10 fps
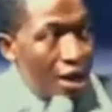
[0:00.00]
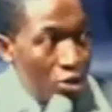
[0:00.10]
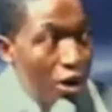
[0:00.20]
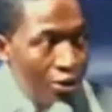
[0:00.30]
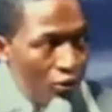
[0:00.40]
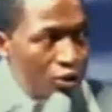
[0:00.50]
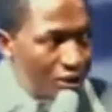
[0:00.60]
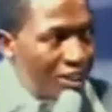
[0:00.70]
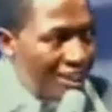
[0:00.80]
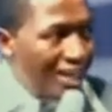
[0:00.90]
I know what
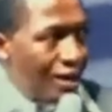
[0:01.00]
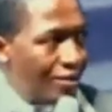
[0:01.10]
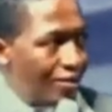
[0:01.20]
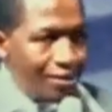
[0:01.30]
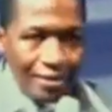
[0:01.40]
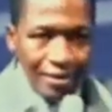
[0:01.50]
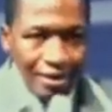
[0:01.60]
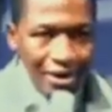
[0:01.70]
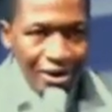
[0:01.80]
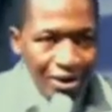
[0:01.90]
you're thinking now.
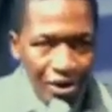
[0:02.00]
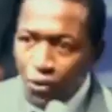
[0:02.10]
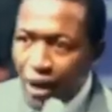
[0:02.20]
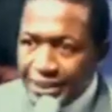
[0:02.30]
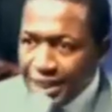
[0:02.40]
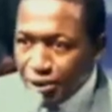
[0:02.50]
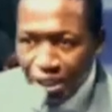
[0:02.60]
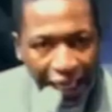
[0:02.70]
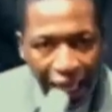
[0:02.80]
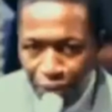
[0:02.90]
Why tell
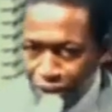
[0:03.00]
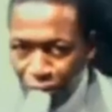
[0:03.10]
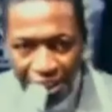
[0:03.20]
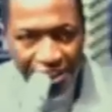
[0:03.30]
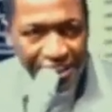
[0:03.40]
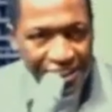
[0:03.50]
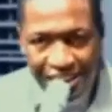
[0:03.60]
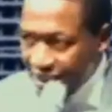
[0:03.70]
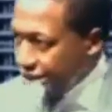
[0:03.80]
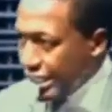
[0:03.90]
the guy we don't need it?
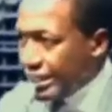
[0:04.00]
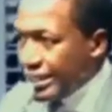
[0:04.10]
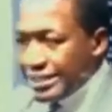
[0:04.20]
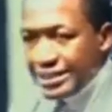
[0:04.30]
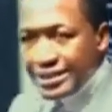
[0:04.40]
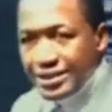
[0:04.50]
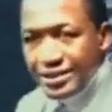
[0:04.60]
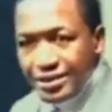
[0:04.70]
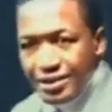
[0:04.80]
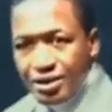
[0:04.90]
Just take it.
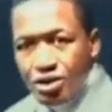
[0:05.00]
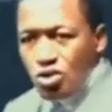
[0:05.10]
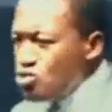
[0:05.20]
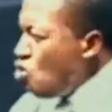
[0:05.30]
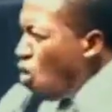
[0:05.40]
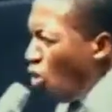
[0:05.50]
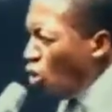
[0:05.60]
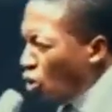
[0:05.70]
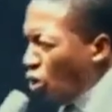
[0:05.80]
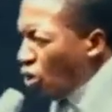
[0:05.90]

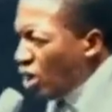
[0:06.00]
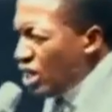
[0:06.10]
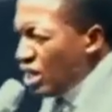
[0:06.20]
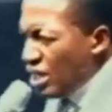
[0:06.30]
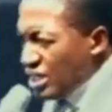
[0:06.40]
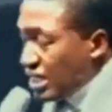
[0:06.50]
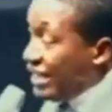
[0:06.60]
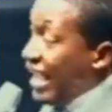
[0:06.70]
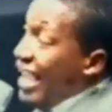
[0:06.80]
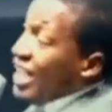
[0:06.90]
No. He
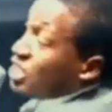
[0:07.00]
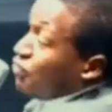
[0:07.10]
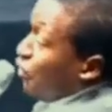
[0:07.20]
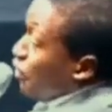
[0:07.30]
said, as